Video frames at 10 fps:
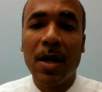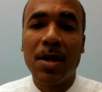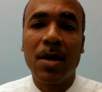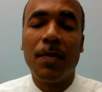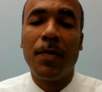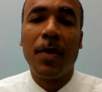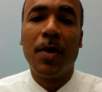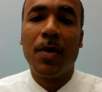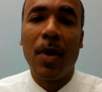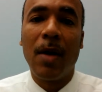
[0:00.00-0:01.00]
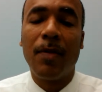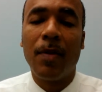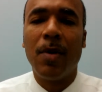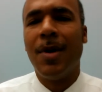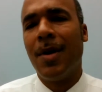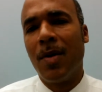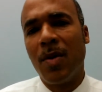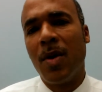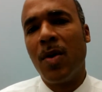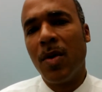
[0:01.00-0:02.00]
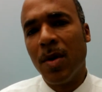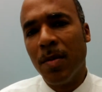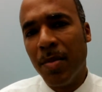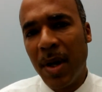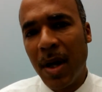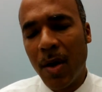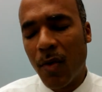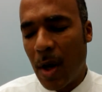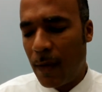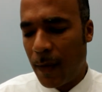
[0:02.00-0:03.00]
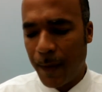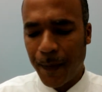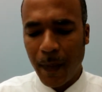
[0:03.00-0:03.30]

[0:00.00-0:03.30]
I shouldn't feel grateful. Being grateful.